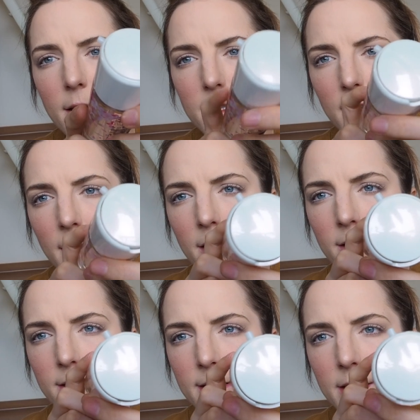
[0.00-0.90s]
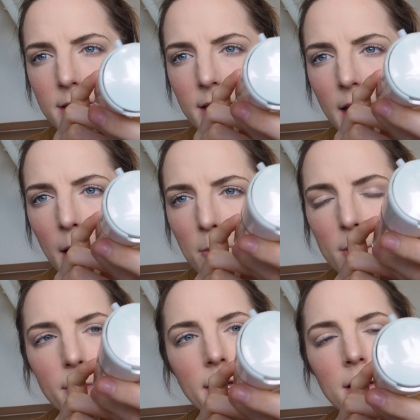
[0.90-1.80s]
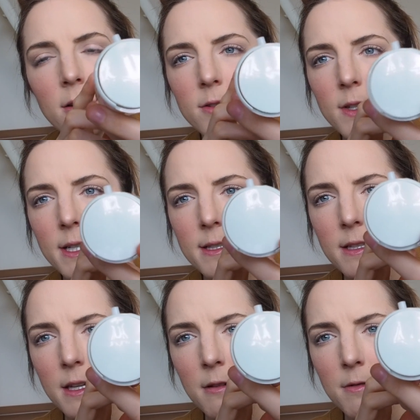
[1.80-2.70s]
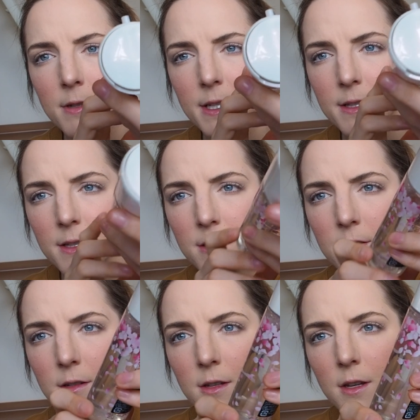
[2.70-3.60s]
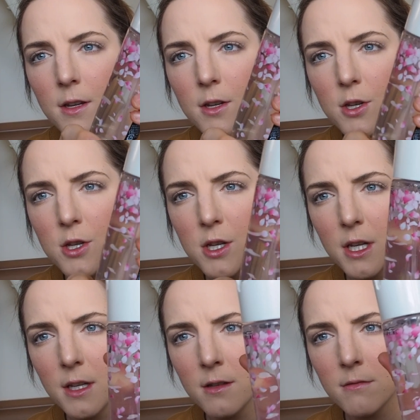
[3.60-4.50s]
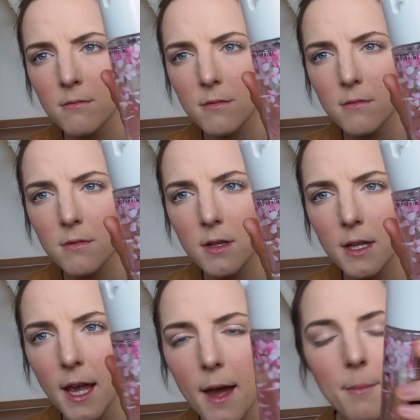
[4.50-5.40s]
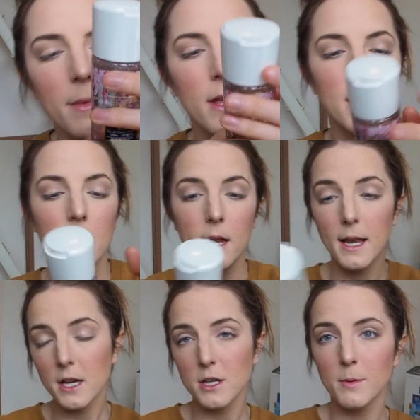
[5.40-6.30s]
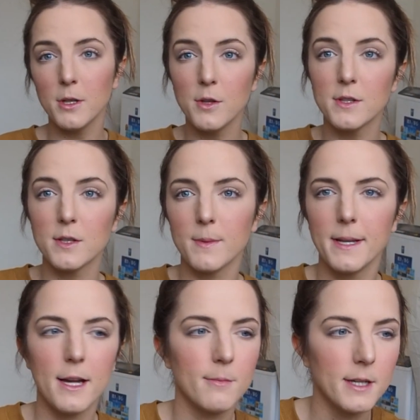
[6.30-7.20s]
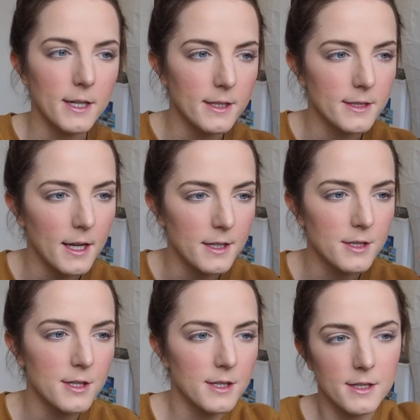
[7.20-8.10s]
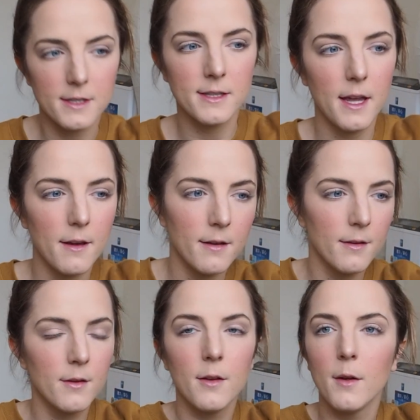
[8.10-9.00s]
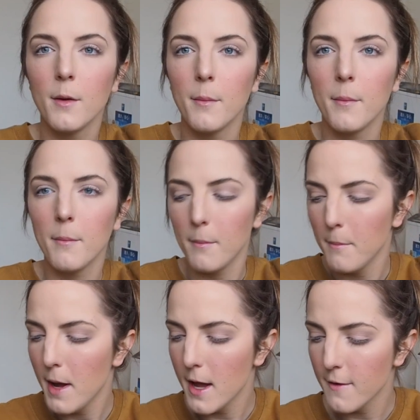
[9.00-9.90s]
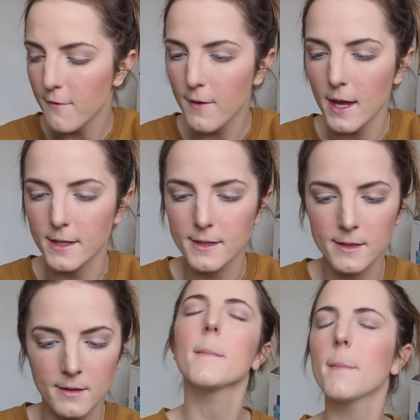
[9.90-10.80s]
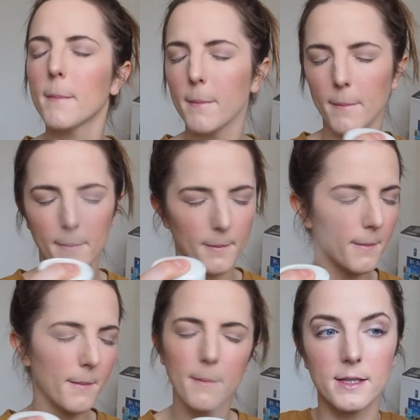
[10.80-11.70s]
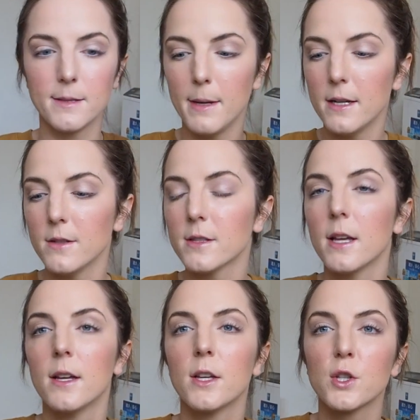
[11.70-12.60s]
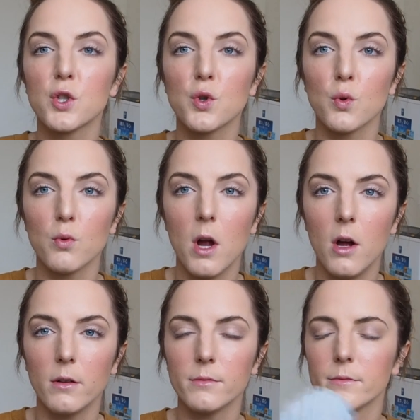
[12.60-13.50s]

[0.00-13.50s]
It's kind of hard to see on the camera, but it also has an iridescent sheen to the cap. And actually I want to use this right now because I just need to set my face. Smells strong.